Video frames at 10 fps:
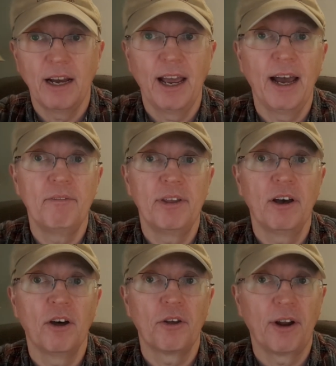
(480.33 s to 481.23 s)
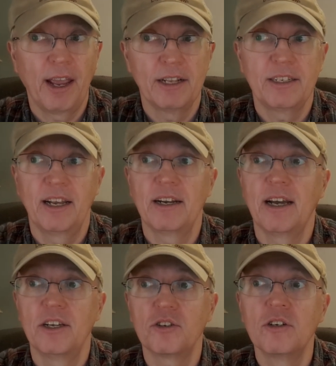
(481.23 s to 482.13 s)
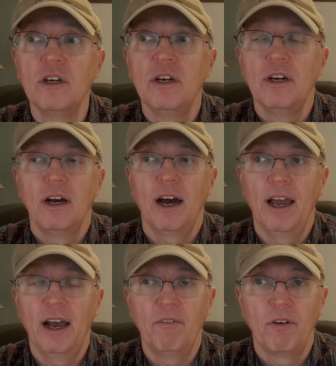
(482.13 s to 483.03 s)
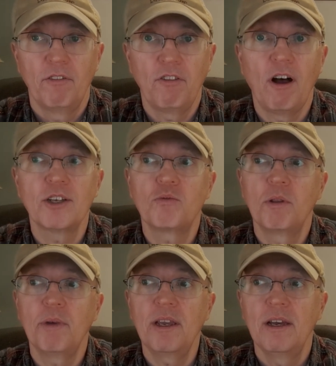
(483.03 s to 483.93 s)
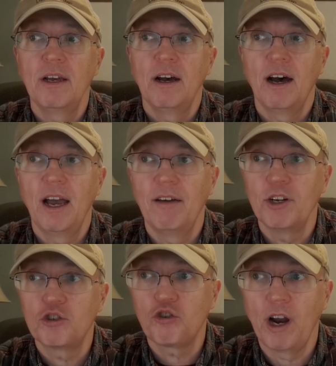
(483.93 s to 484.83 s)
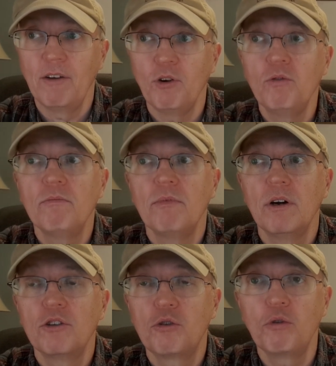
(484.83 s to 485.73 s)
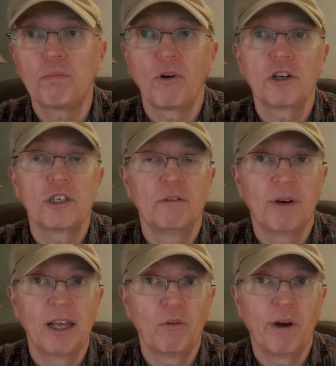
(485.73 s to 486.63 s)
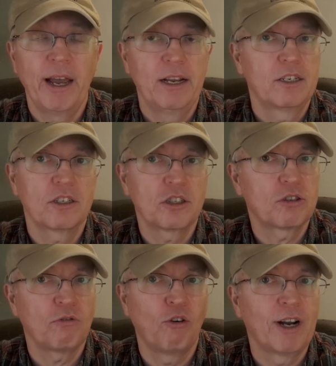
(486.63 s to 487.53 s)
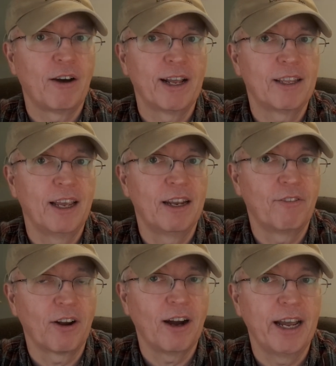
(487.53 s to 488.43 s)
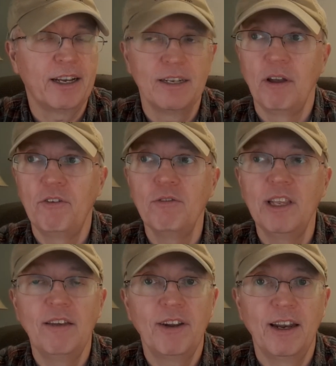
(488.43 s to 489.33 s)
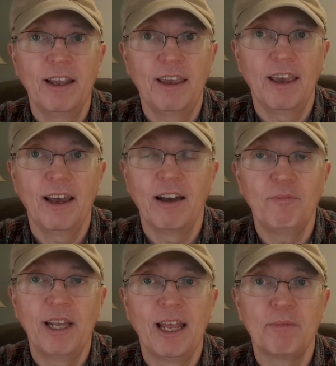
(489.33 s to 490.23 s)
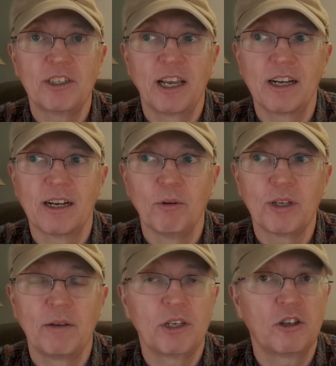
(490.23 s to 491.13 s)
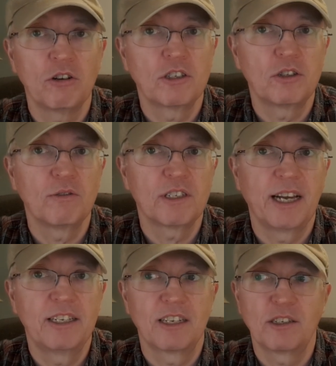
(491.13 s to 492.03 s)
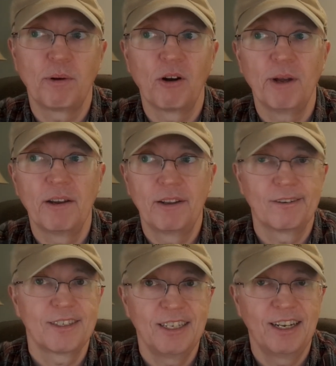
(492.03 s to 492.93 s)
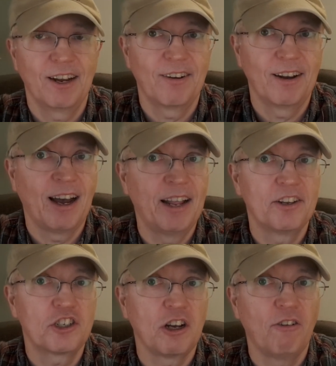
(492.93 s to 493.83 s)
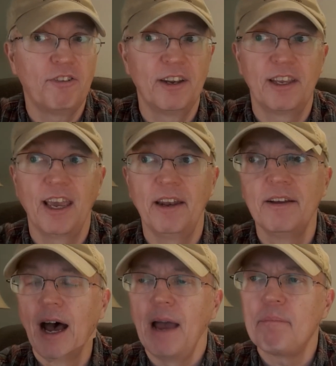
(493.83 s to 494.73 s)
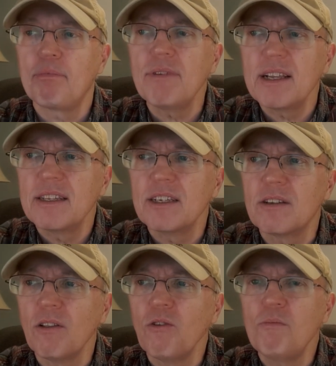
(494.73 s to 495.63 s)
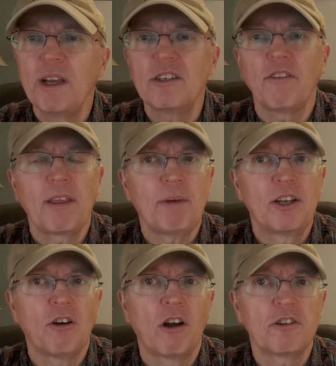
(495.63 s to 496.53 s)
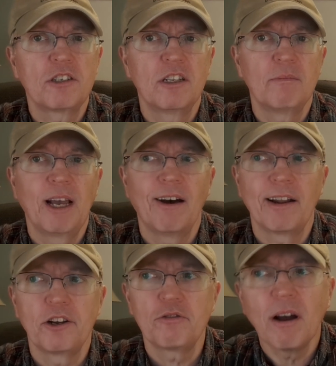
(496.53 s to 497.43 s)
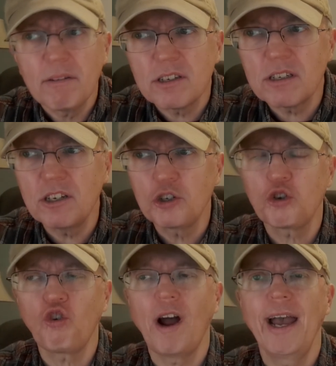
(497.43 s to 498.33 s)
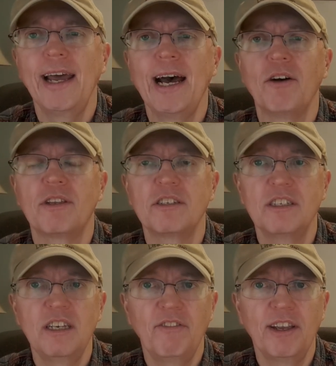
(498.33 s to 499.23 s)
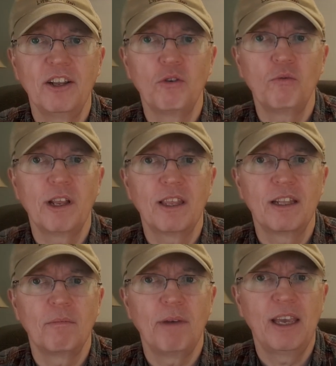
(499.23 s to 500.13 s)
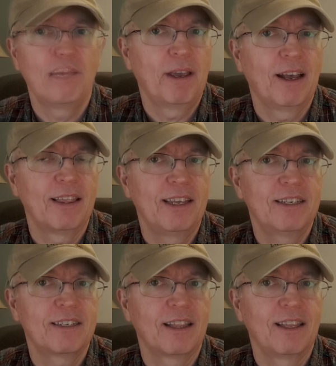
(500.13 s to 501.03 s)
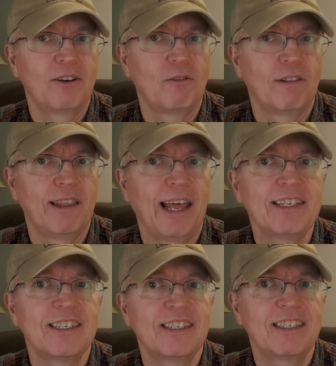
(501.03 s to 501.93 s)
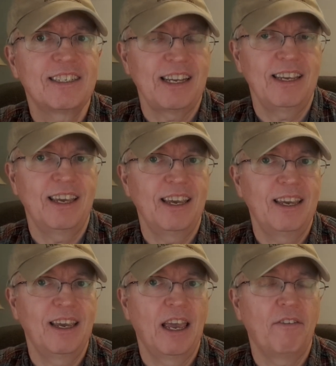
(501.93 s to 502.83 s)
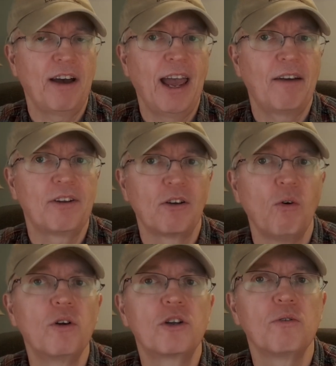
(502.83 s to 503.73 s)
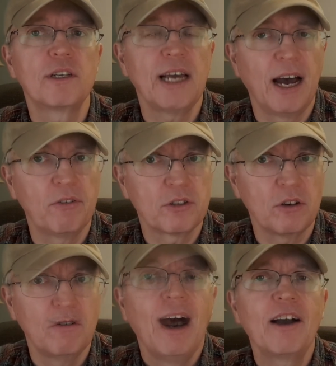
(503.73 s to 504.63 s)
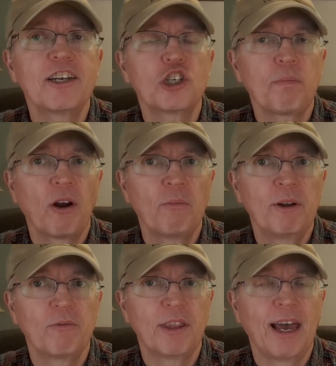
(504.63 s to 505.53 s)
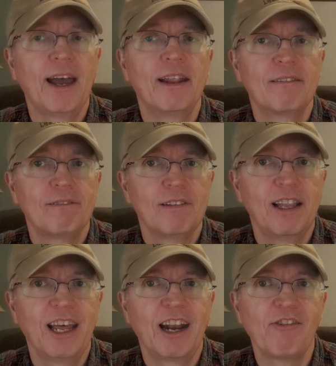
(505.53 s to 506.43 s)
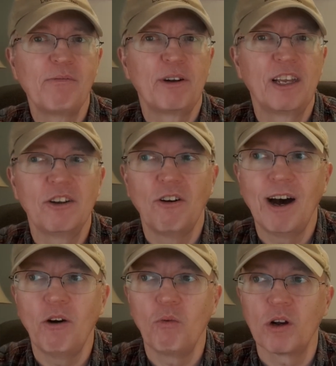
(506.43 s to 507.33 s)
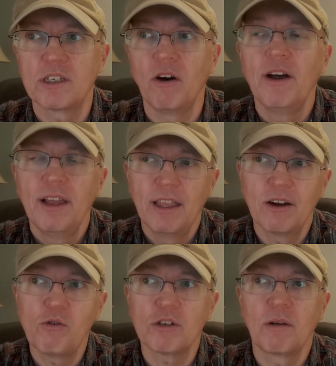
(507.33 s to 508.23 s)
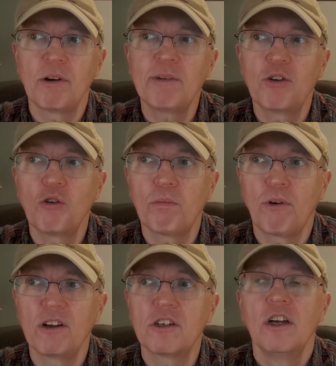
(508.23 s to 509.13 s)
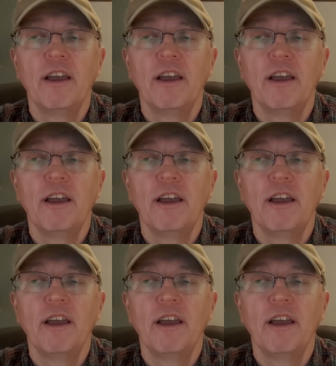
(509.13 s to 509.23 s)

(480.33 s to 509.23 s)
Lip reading: I have the other hand sanitizer. I have floss with me. I have a travel toothbrush. And by the way, just throw it out at the end of your hike. If you leave it in the kit, I've made that mistake a couple of times, it turns into a science experiment, you know, sitting there and on the shelf in the kit. I bring this Lume stuff that my daughter sent to me out on the trail. I'm just going to try it out to see if it can do anything to make me at least a little less stinky if I have to go into a town. So I'm going to experiment with that and let everybody know how it works out. And then of course I bring my toothpaste.